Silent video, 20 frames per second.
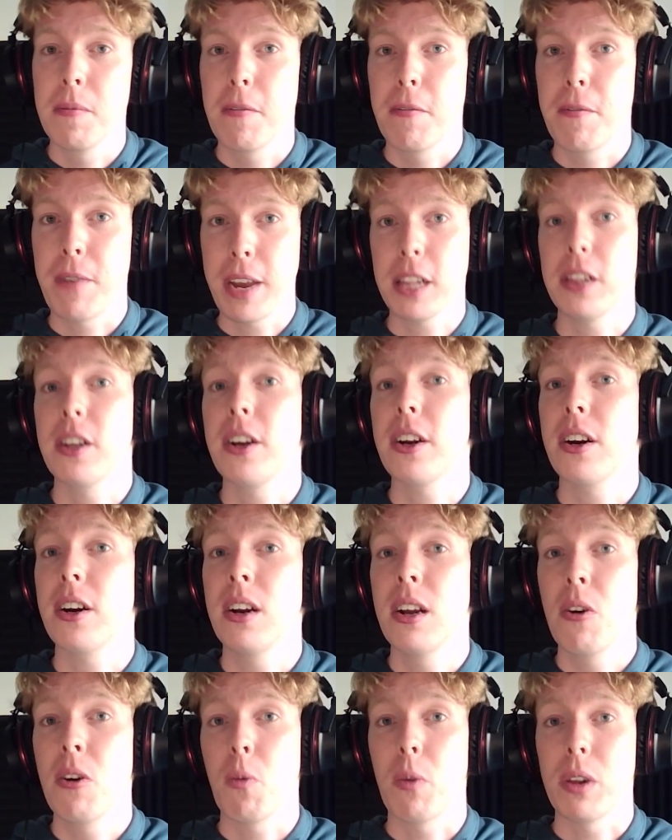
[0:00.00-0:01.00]
Failure
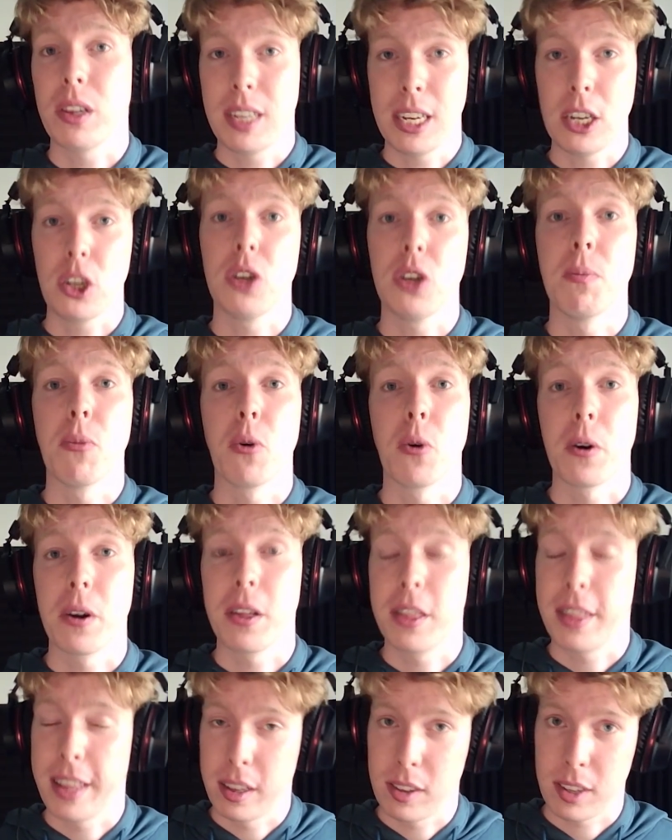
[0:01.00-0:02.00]
will teach you more
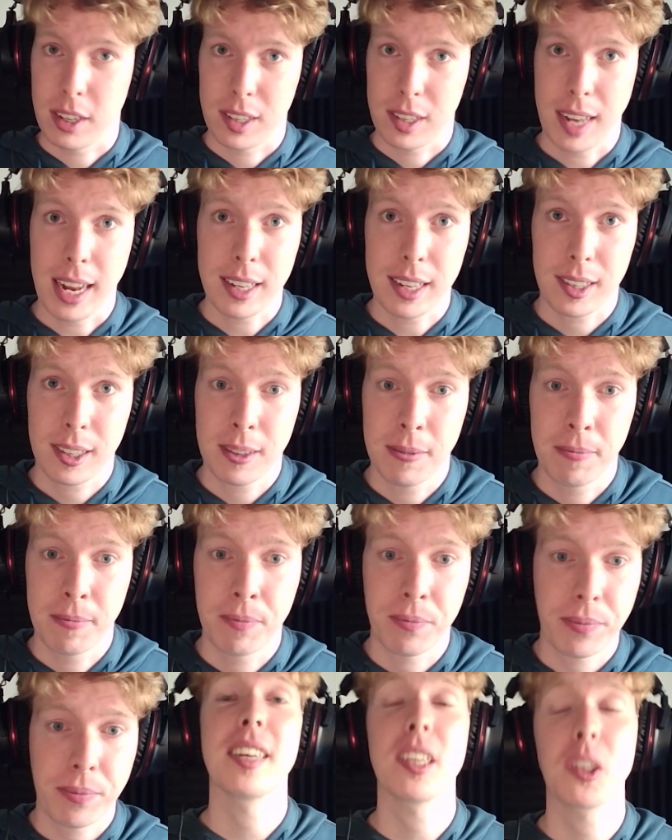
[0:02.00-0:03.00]
than success.
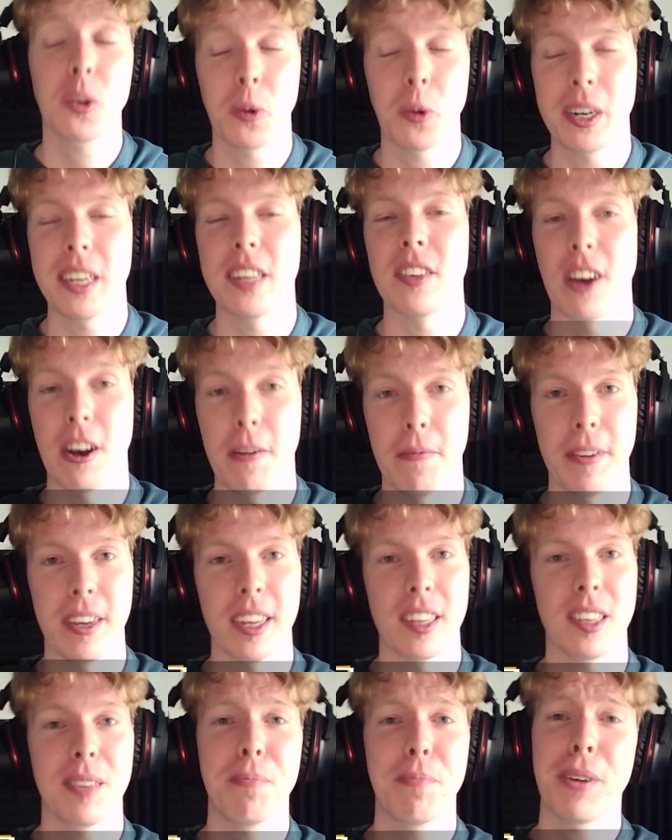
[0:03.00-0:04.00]
This one is
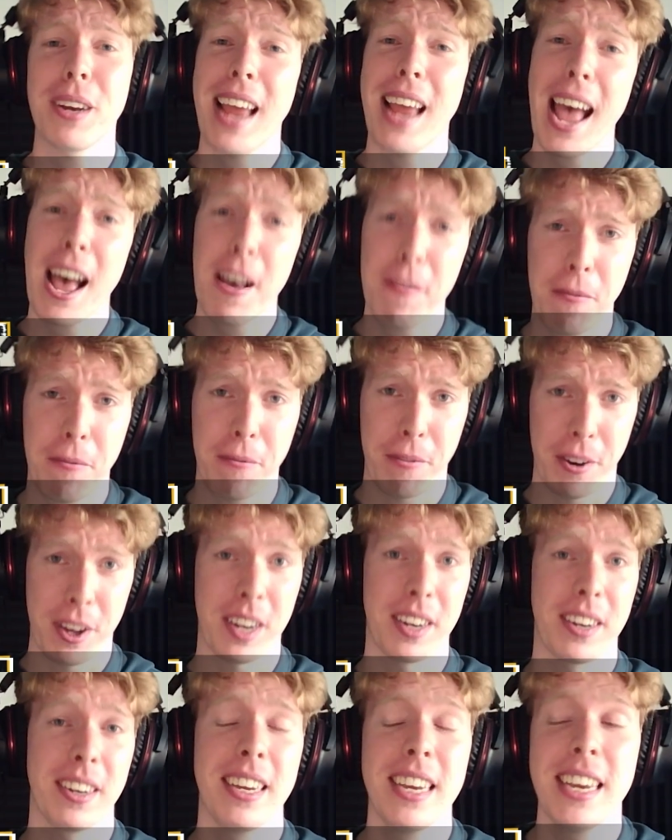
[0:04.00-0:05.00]
obvious, but have
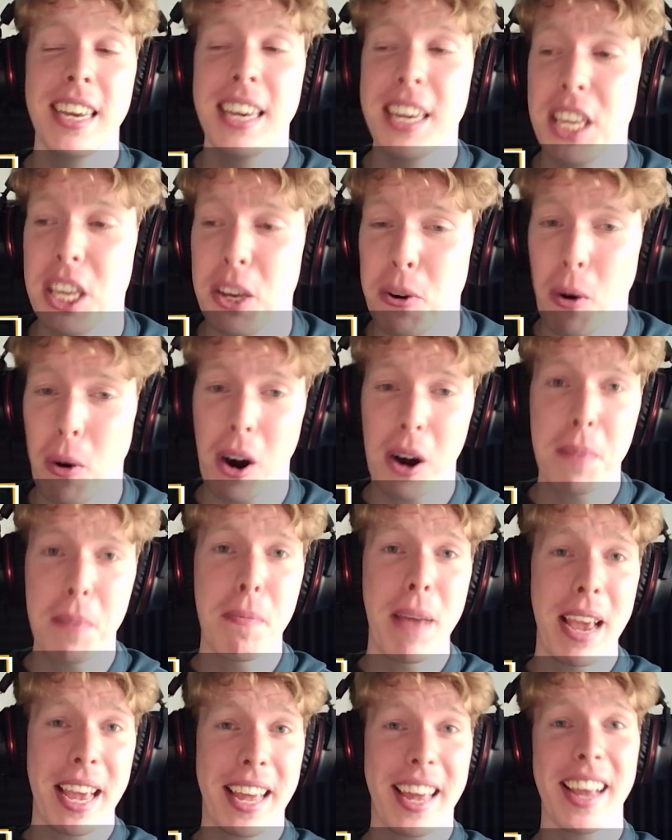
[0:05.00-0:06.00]
fun. You are
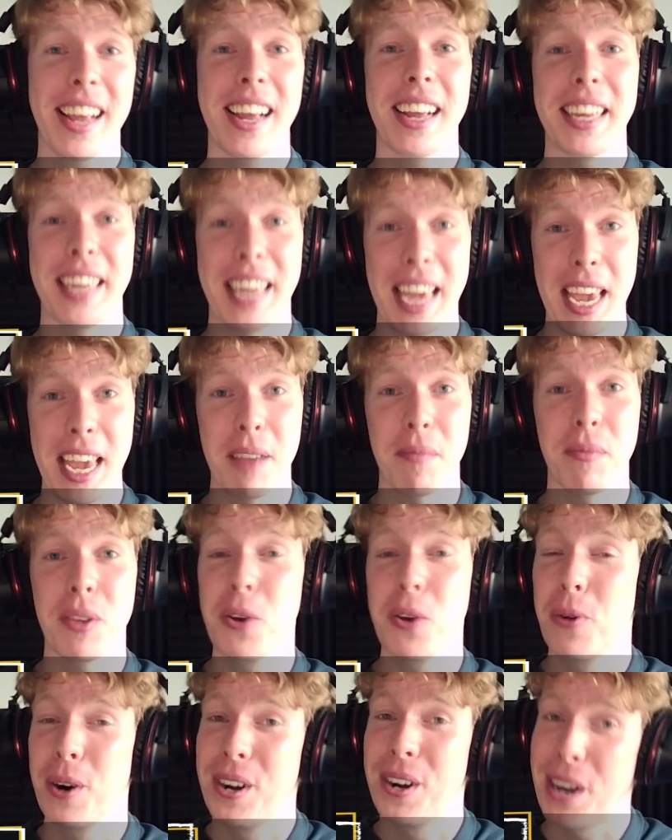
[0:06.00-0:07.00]
making a game.
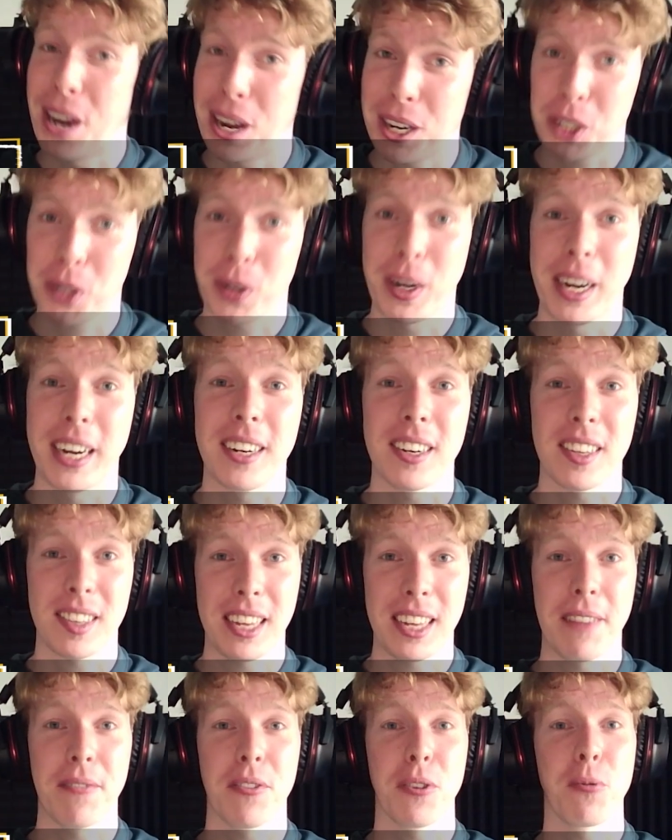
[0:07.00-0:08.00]
You are not trying to
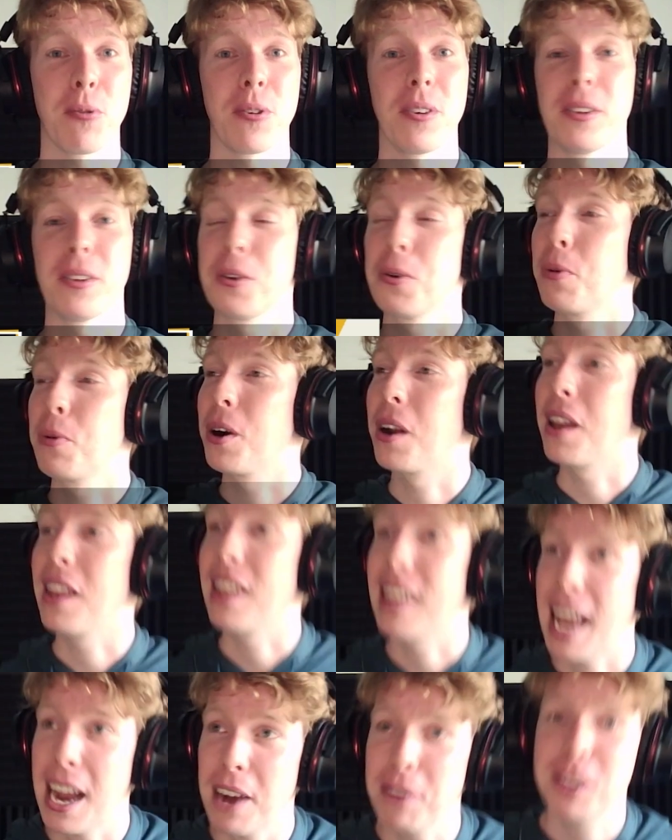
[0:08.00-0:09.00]
save the world. You are
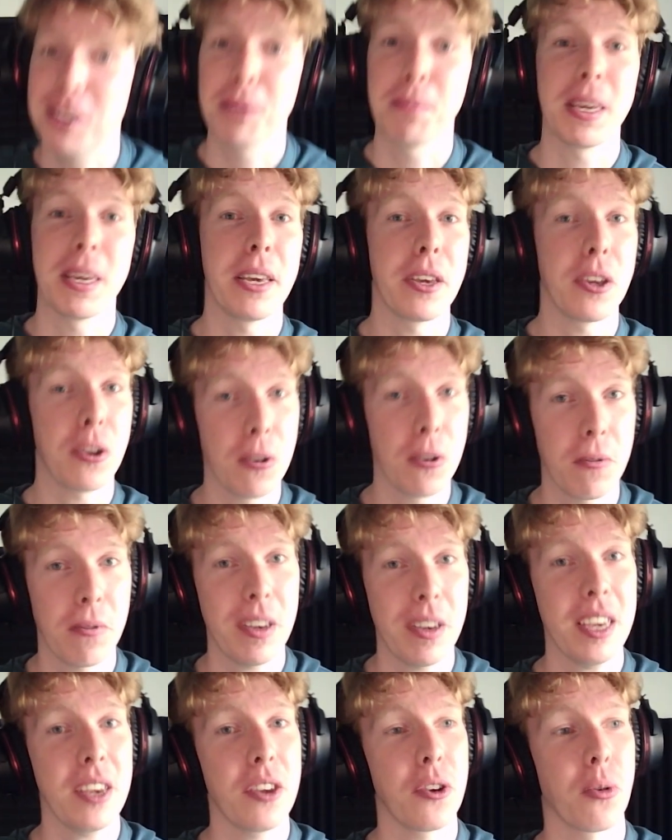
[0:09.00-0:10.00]
allowed to be
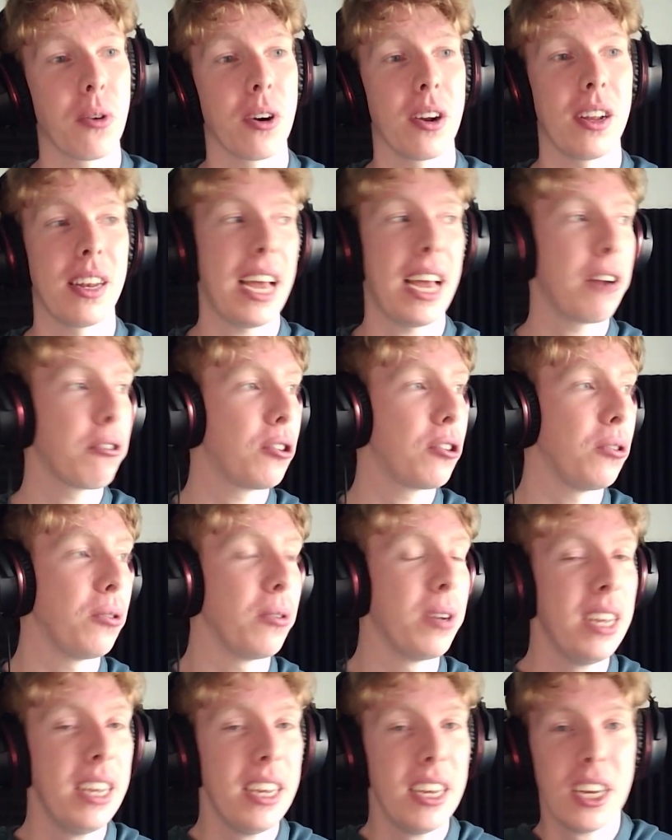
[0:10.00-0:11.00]
goofy. You are allowed to
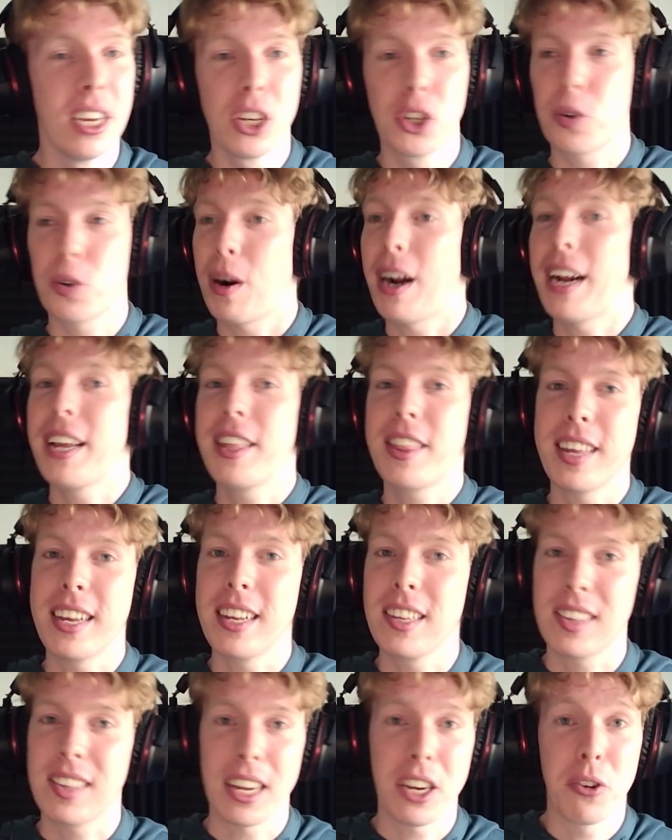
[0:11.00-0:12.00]
try
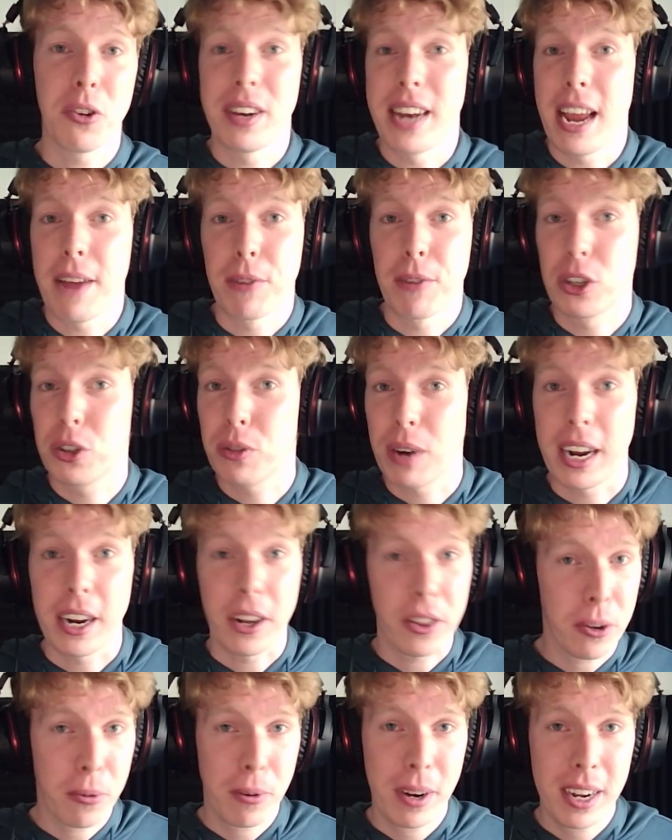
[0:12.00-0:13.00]
things that you'd never try
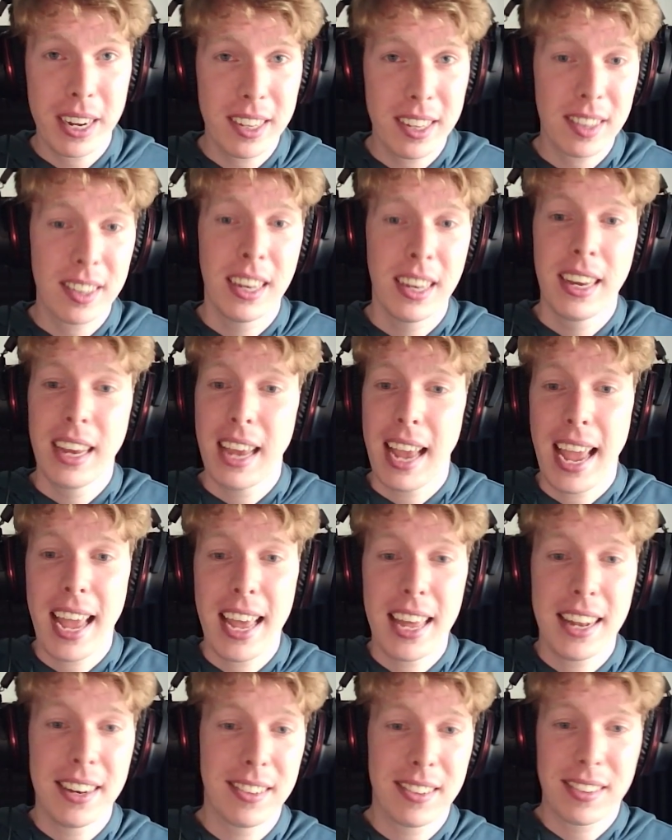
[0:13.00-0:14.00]
otherwise.
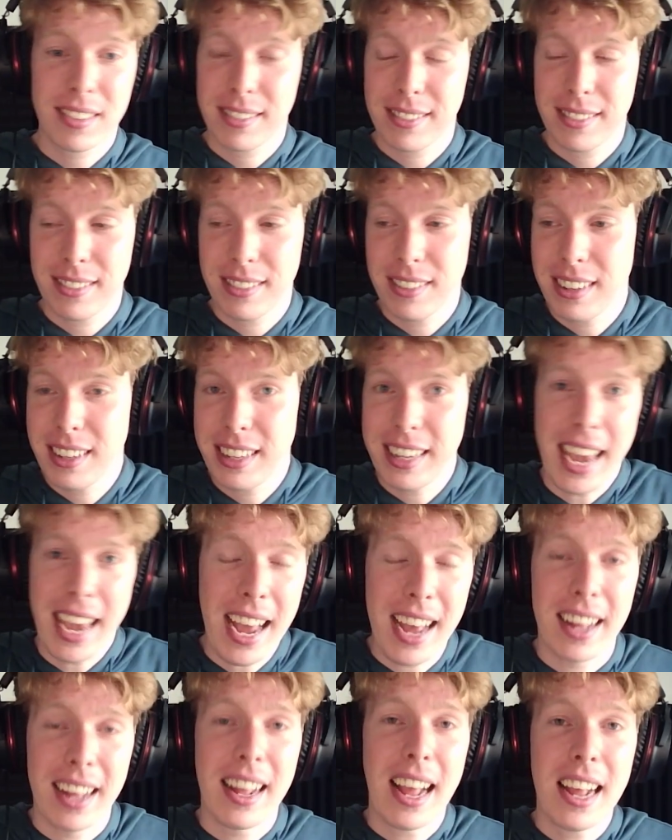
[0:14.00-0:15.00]
And
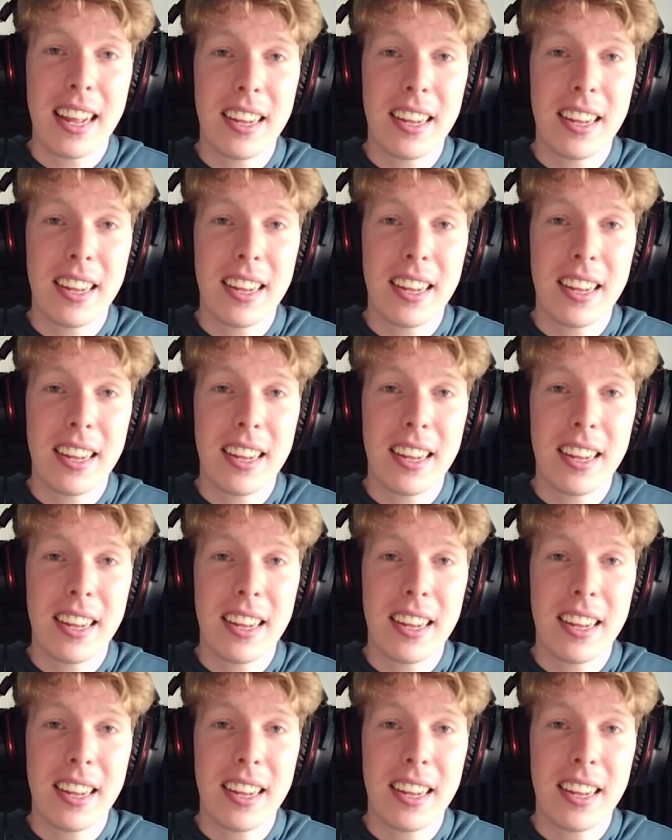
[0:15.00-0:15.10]
yeah,